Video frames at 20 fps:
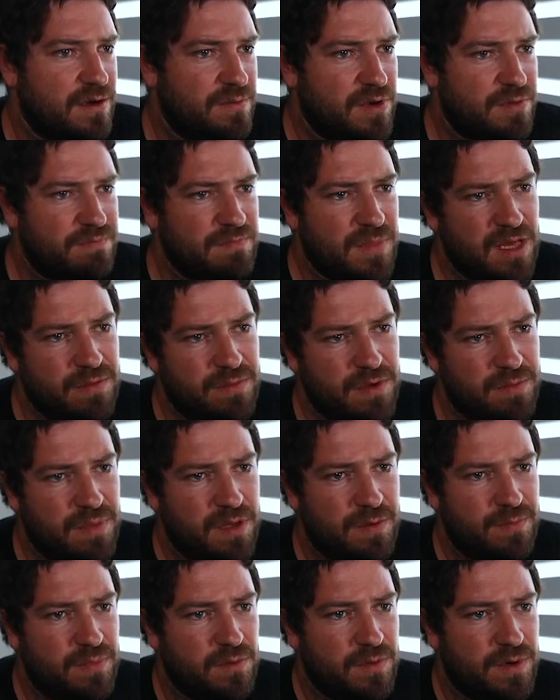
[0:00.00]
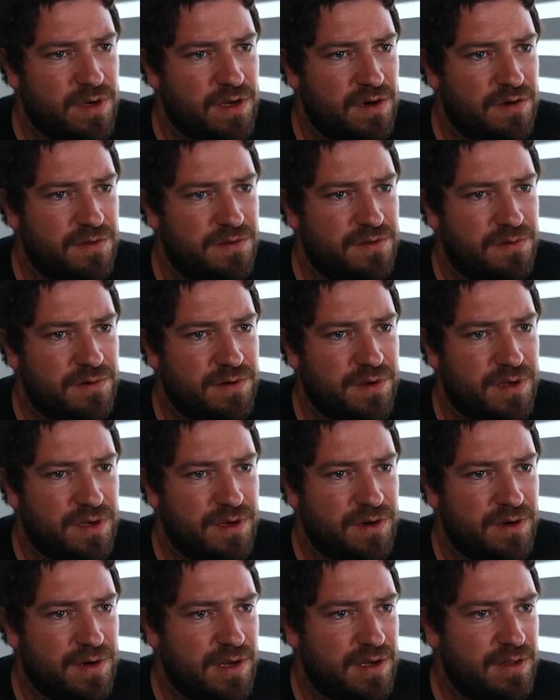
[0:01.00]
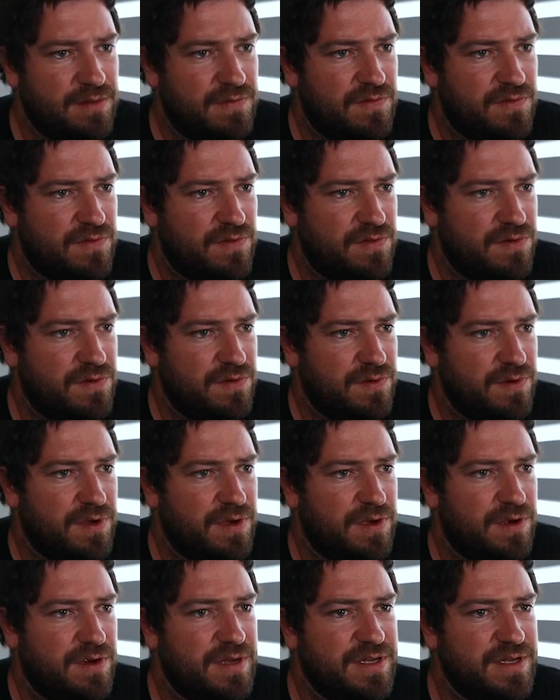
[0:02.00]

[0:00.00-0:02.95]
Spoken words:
but maybe people want to go through here and through here.